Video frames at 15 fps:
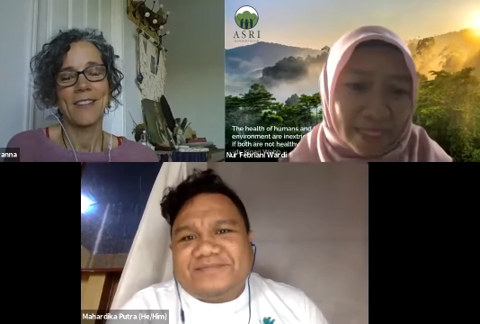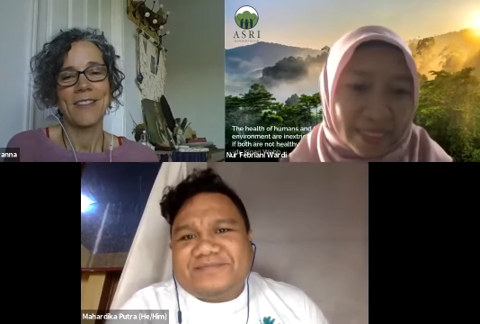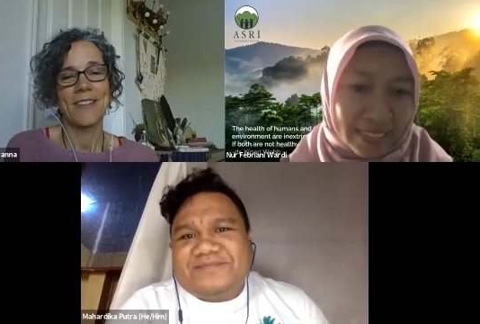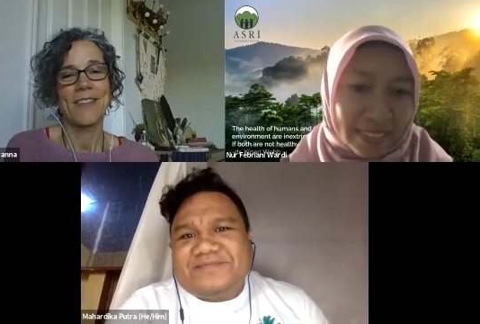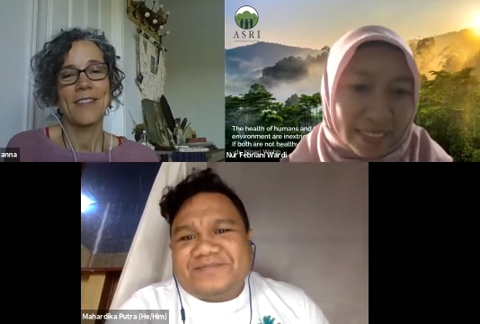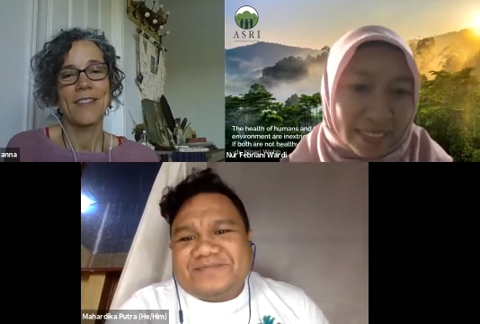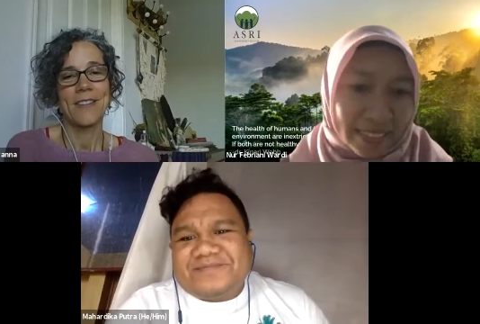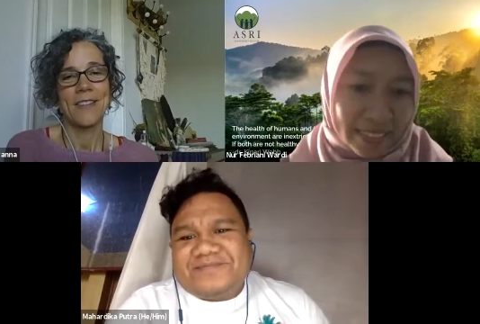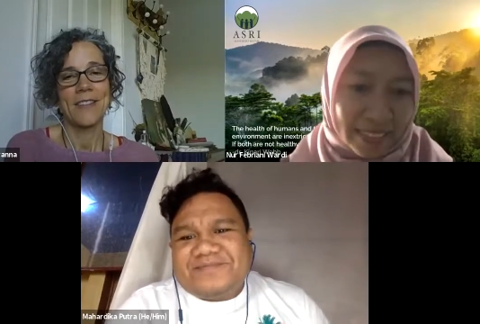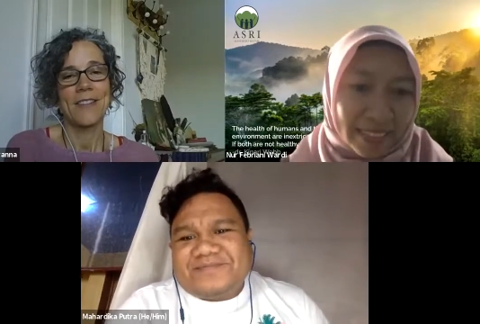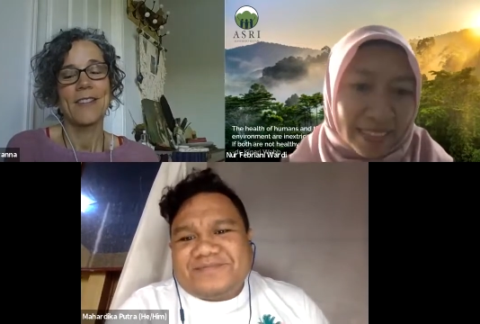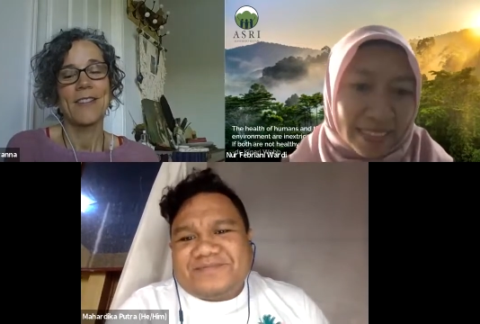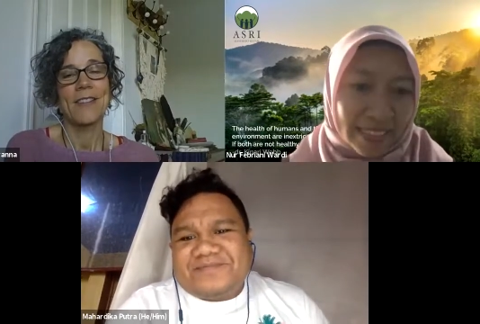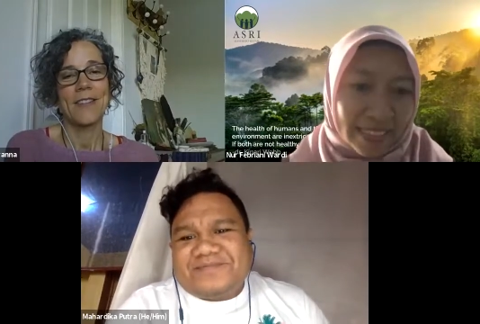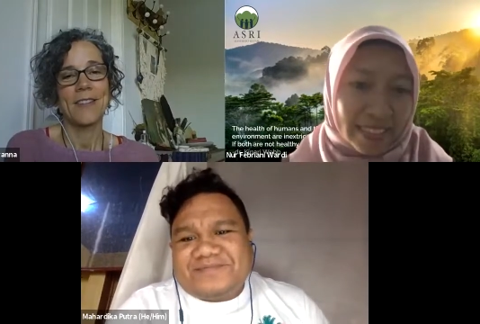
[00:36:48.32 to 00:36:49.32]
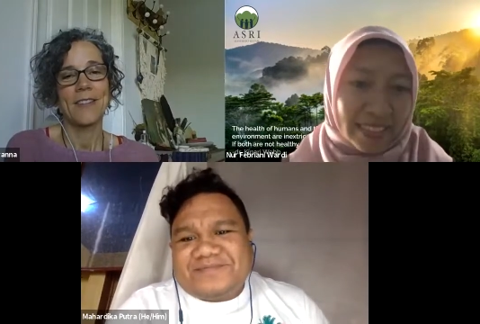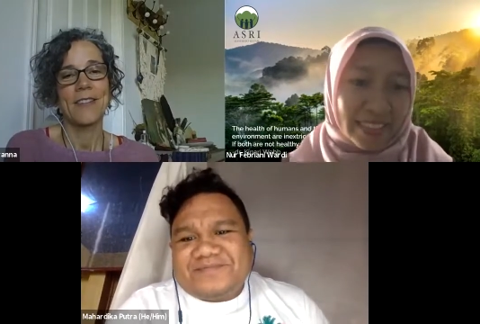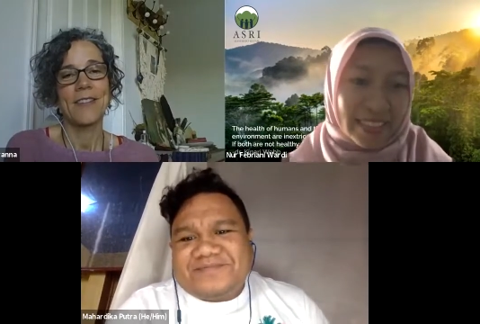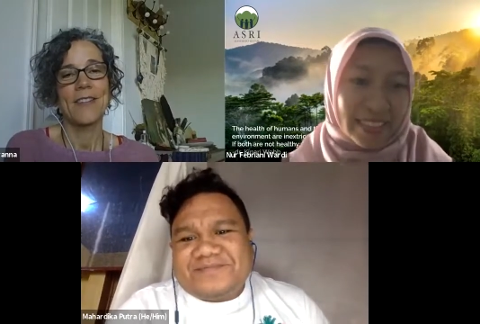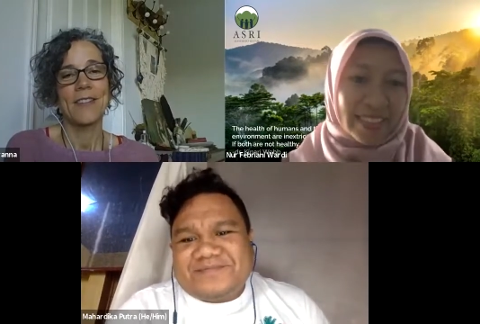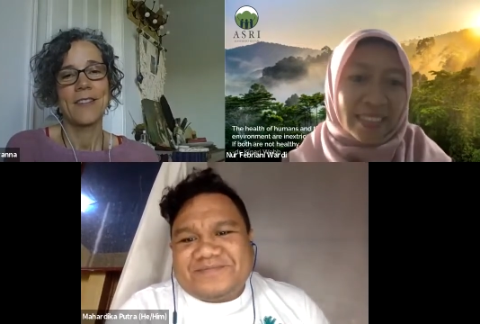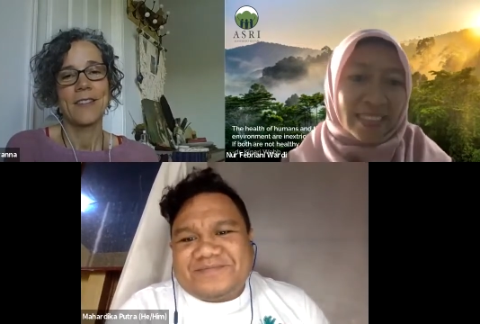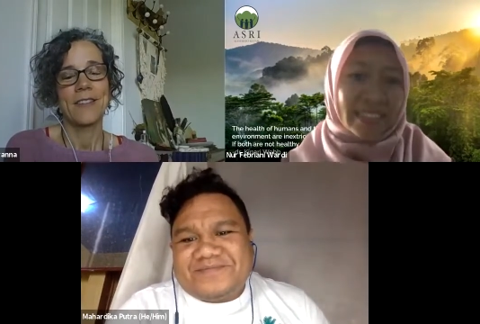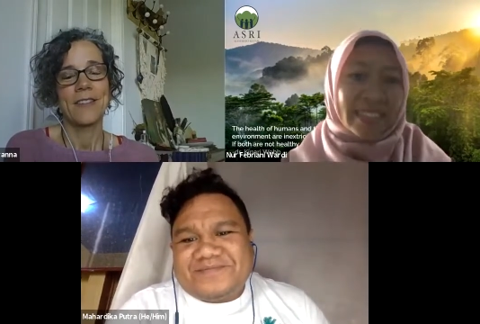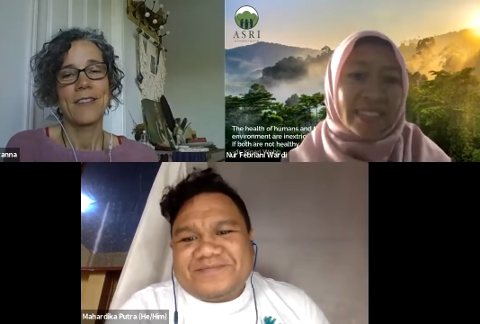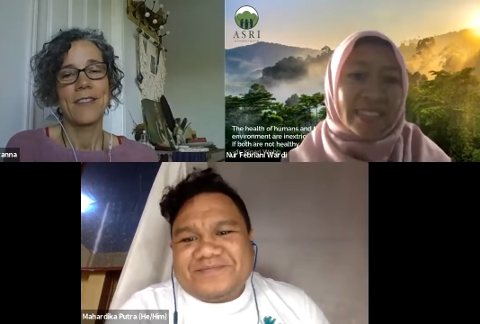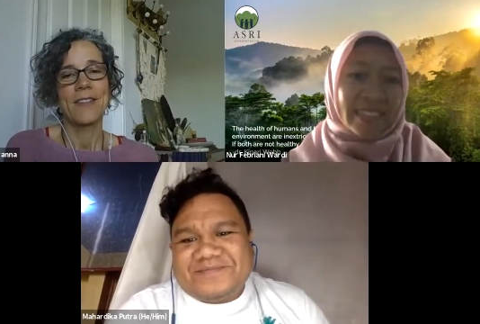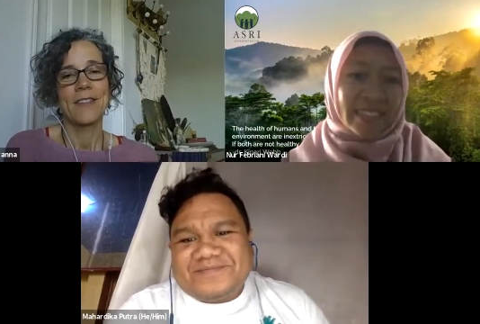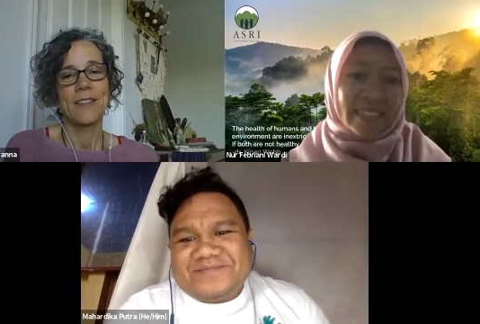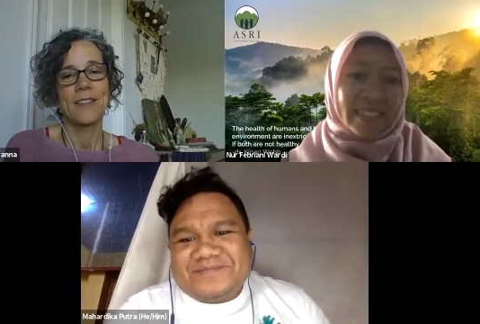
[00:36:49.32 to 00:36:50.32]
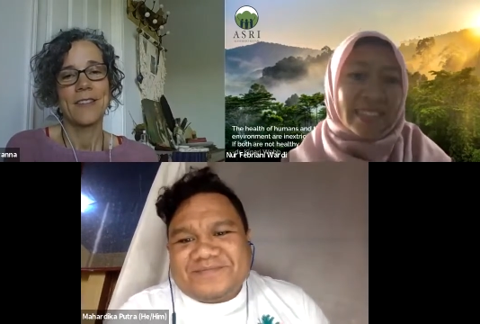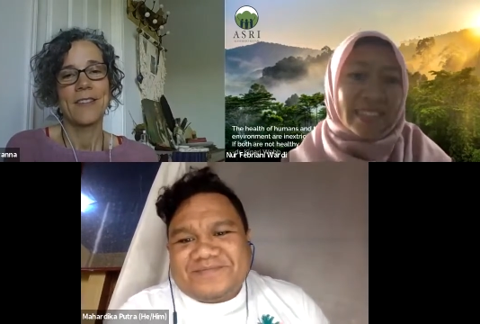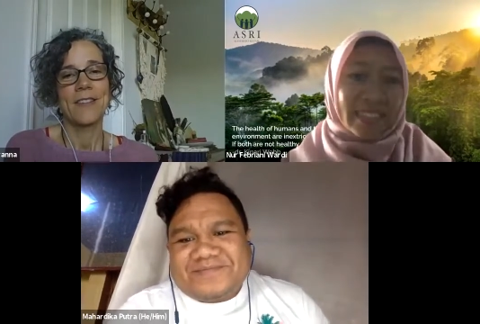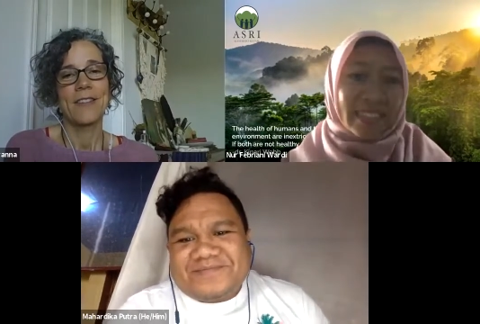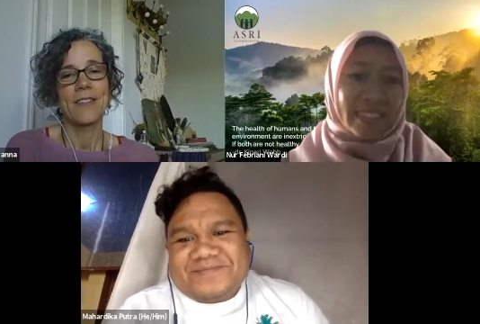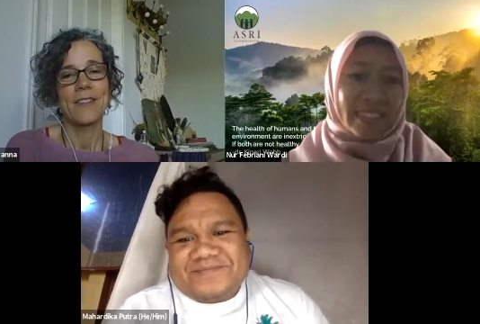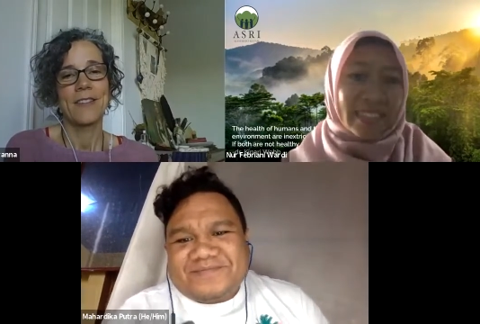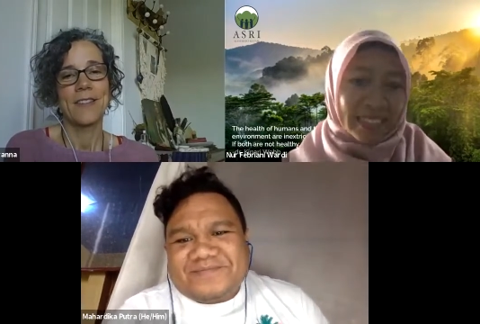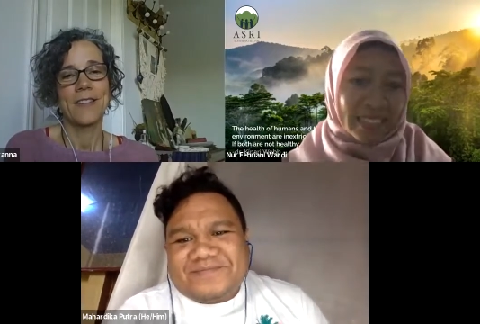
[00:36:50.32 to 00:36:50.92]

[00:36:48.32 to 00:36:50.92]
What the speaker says: Nothing is said.